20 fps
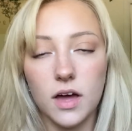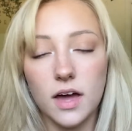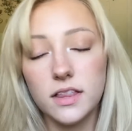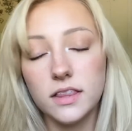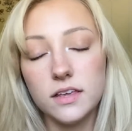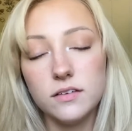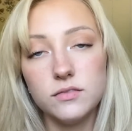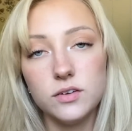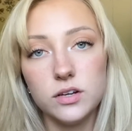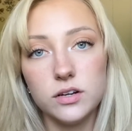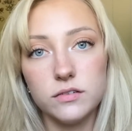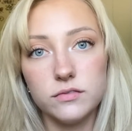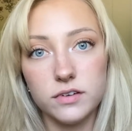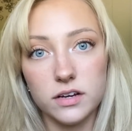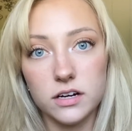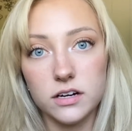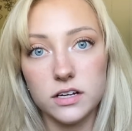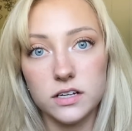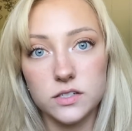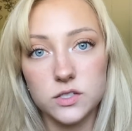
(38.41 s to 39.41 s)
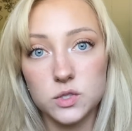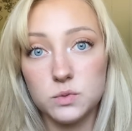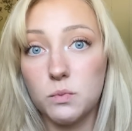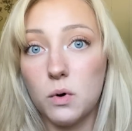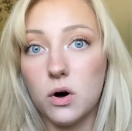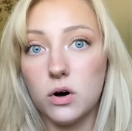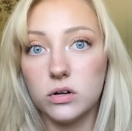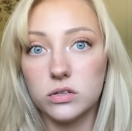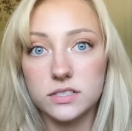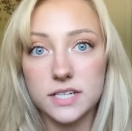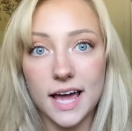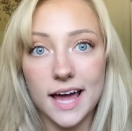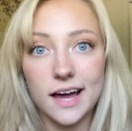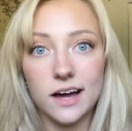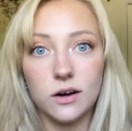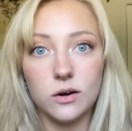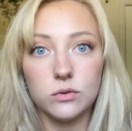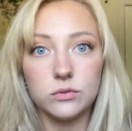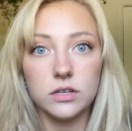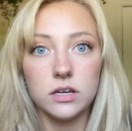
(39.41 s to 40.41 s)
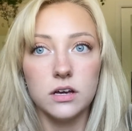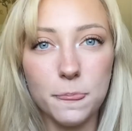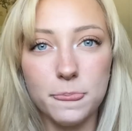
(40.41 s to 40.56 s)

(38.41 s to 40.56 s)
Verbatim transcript: I live in a very small town.